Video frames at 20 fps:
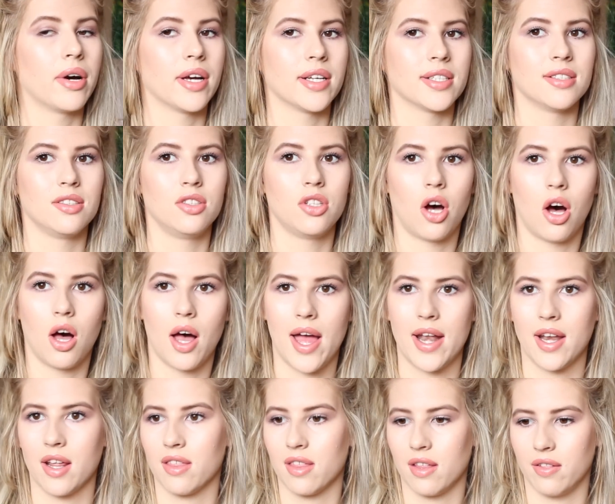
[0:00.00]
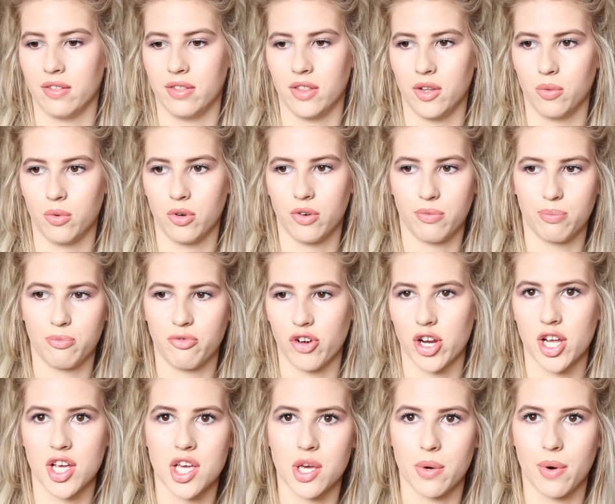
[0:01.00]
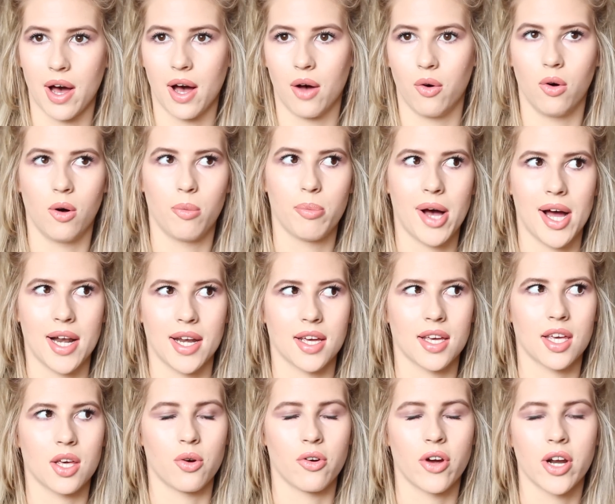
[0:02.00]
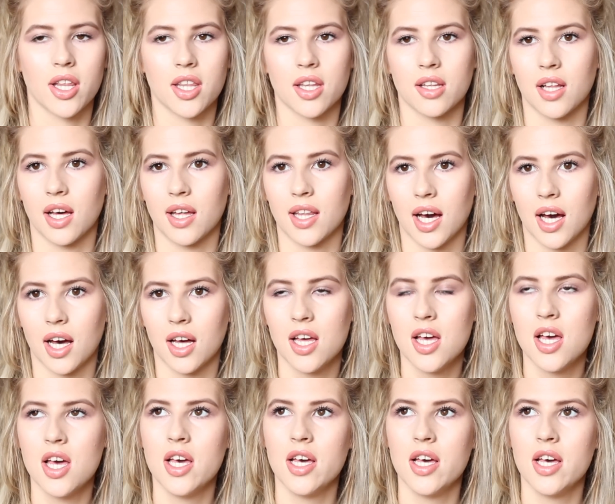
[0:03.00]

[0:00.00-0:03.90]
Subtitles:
but it's not anything that would freak you out or panic you or anything like that.